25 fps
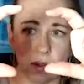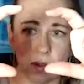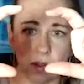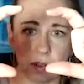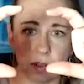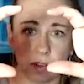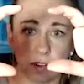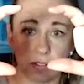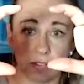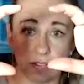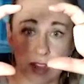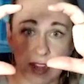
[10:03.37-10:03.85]

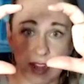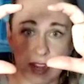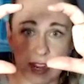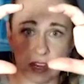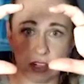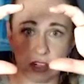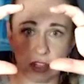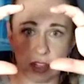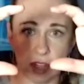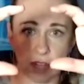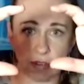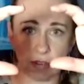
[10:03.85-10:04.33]
your
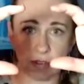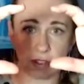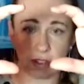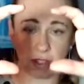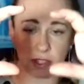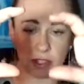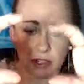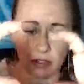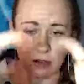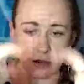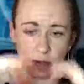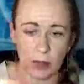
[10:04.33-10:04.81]
financial
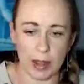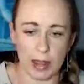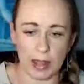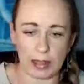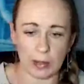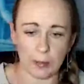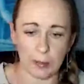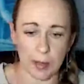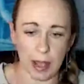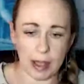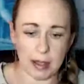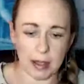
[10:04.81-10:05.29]
officer, way at
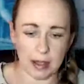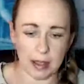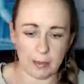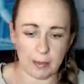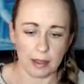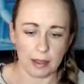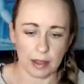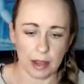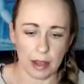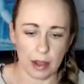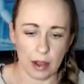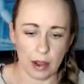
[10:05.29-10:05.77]
the bottom,
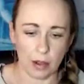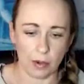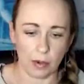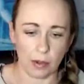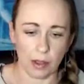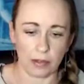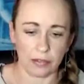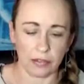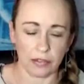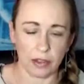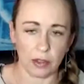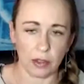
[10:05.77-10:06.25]

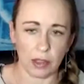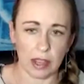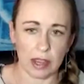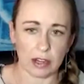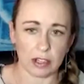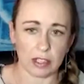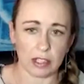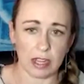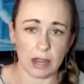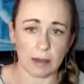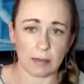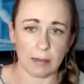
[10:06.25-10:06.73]
a few
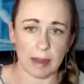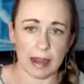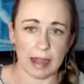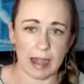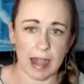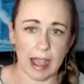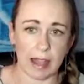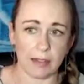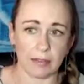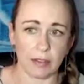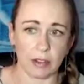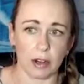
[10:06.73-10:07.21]
layers down might
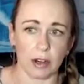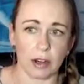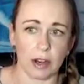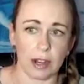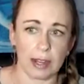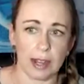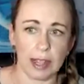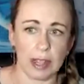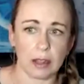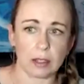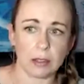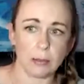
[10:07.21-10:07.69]
have your
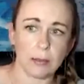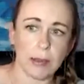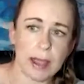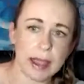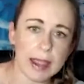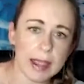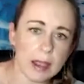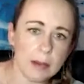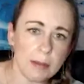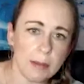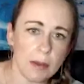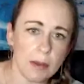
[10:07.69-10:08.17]
accounts
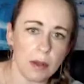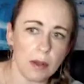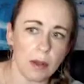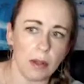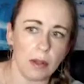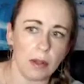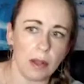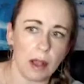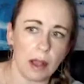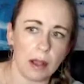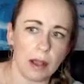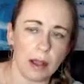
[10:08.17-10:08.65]

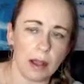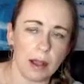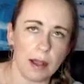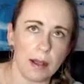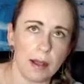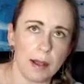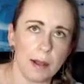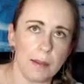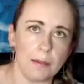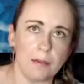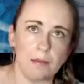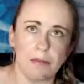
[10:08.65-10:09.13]
payable
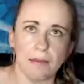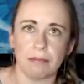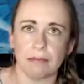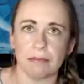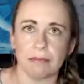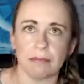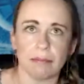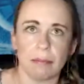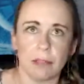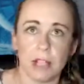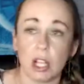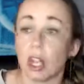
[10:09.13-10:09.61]

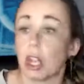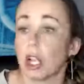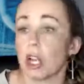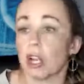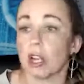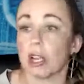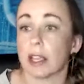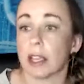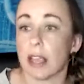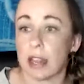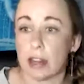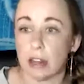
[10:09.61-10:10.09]

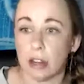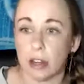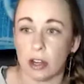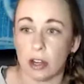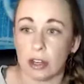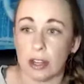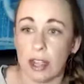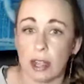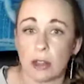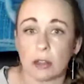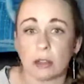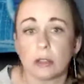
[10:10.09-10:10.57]
clerk and your
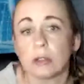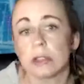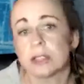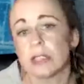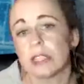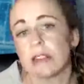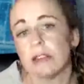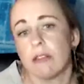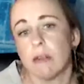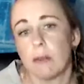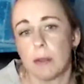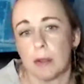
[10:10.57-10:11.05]
accounts
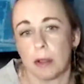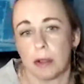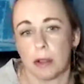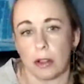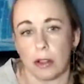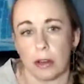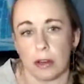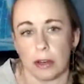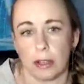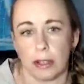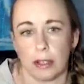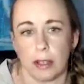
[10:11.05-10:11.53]
receivable
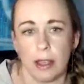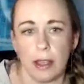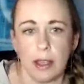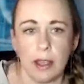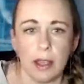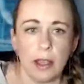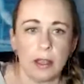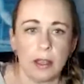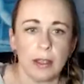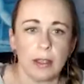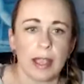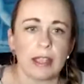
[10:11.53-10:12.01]
clerk.
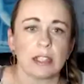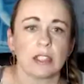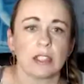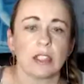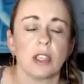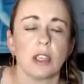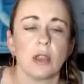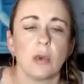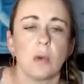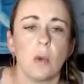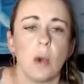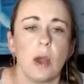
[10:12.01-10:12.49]
Okay, so
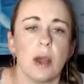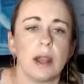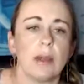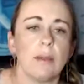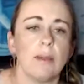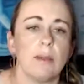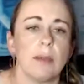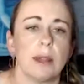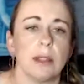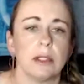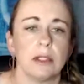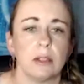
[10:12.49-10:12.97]
you want to
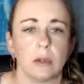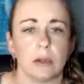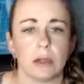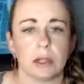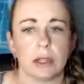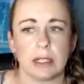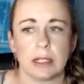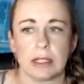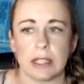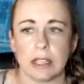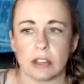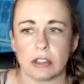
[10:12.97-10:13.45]
build an
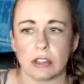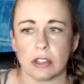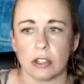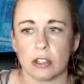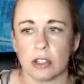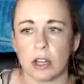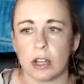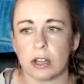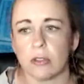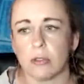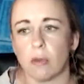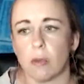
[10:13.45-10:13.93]
organizational
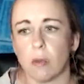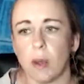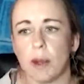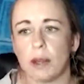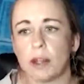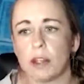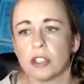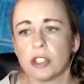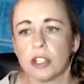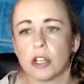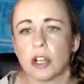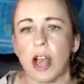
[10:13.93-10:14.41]
chart of what
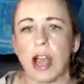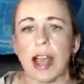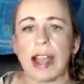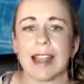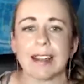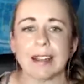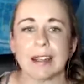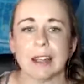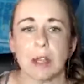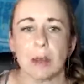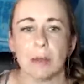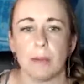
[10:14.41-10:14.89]
does your
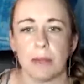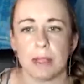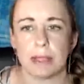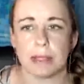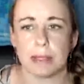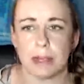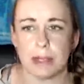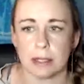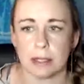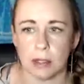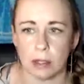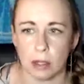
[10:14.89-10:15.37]
ideal
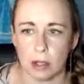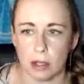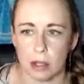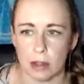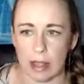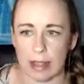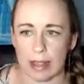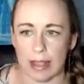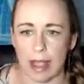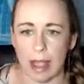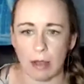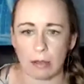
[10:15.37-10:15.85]
business look
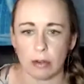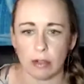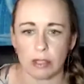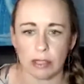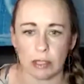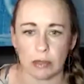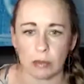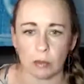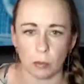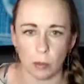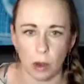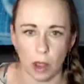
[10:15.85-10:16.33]
like? How does
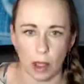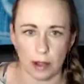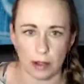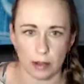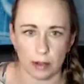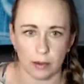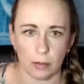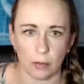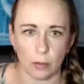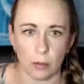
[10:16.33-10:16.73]
it run?